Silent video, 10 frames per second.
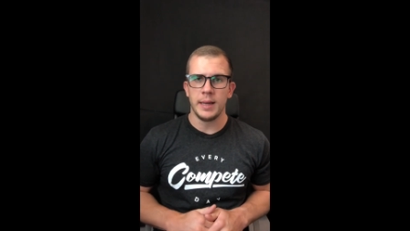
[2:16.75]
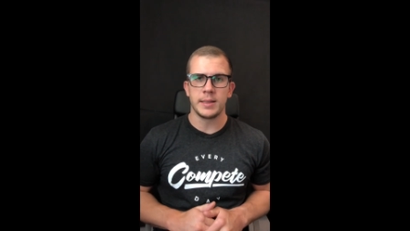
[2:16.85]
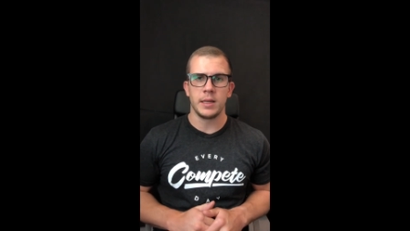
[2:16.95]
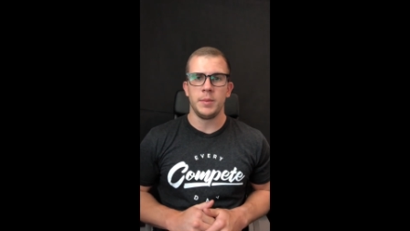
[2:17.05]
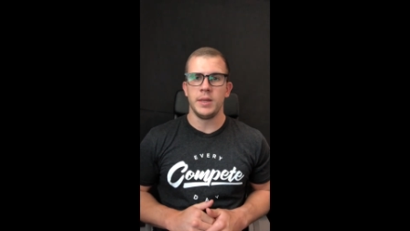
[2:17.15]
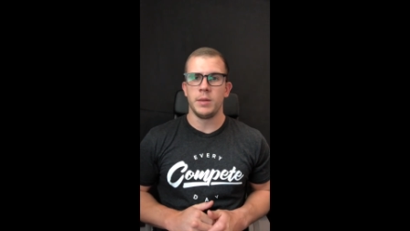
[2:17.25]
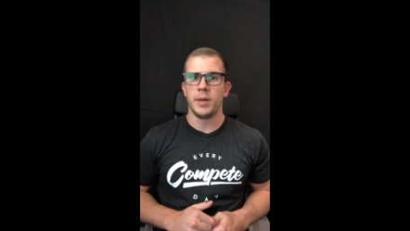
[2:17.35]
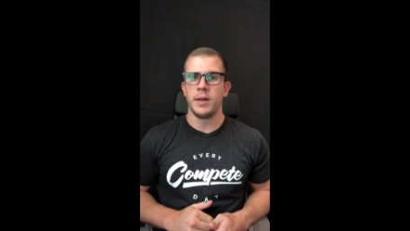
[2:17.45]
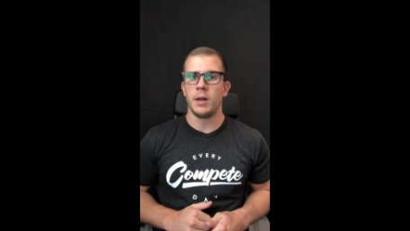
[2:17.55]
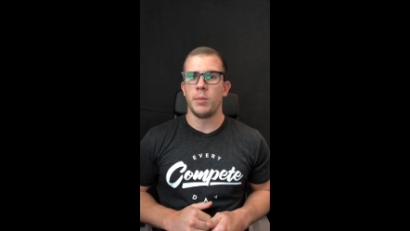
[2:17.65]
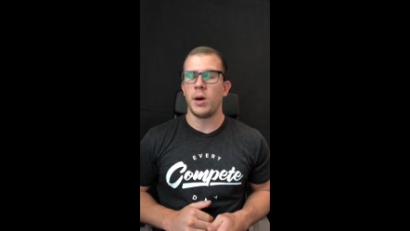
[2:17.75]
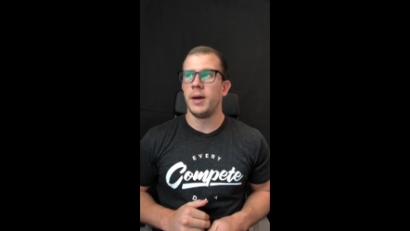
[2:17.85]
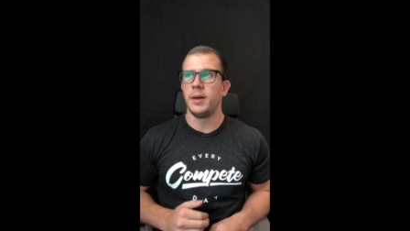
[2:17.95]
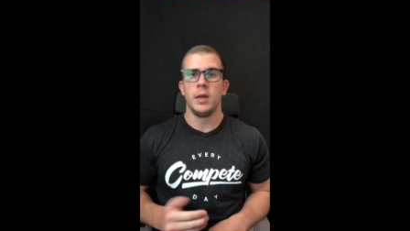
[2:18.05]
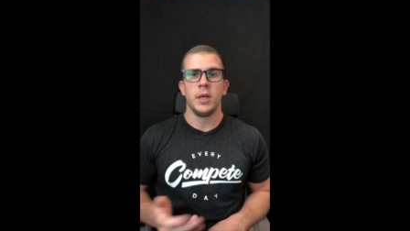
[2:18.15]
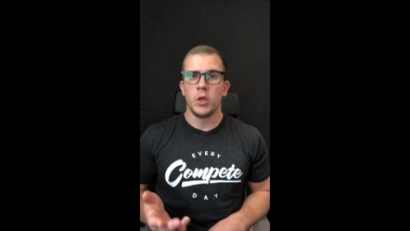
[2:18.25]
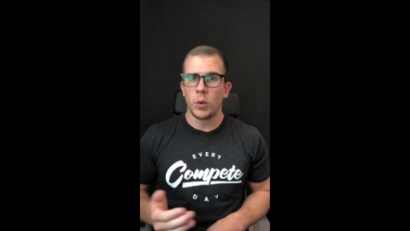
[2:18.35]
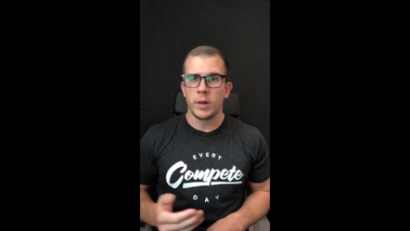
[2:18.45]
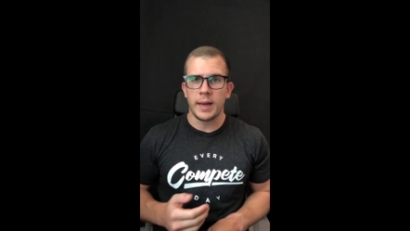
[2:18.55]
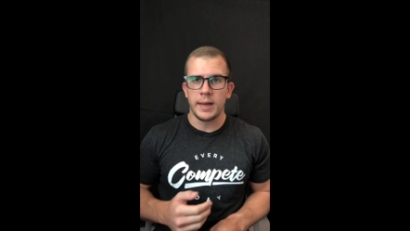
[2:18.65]
It's gonna be dependent upon
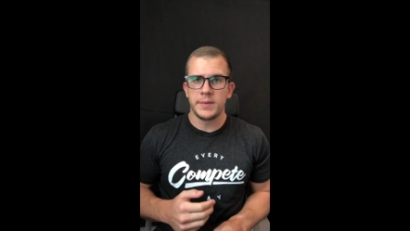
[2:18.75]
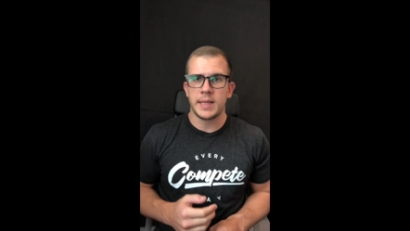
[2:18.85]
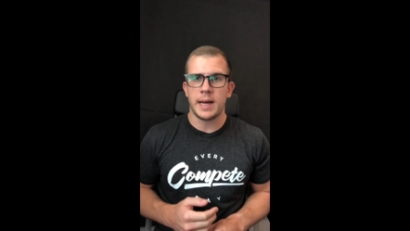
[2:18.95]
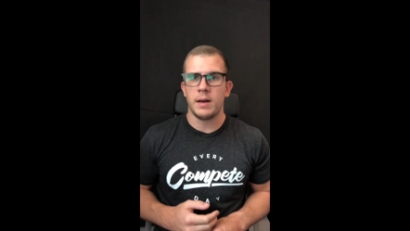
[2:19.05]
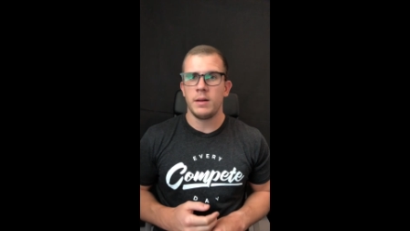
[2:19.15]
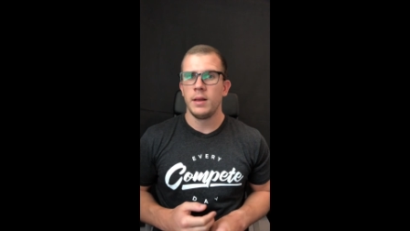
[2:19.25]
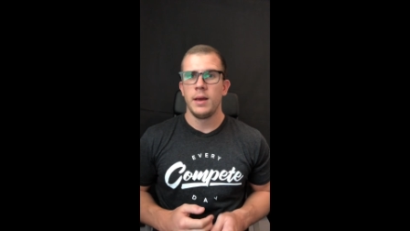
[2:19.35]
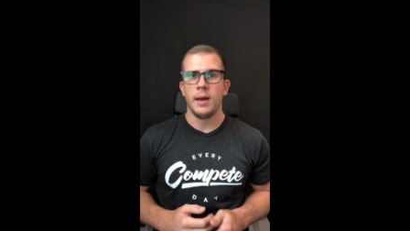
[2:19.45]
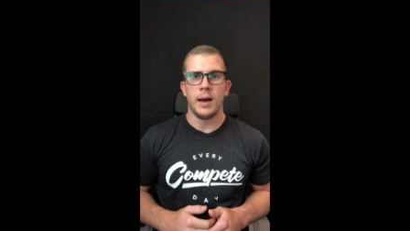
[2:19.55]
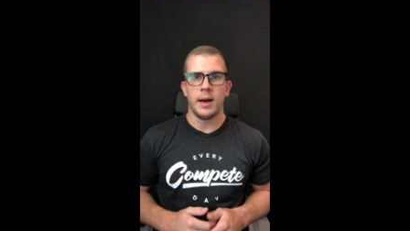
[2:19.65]
your lifestyle,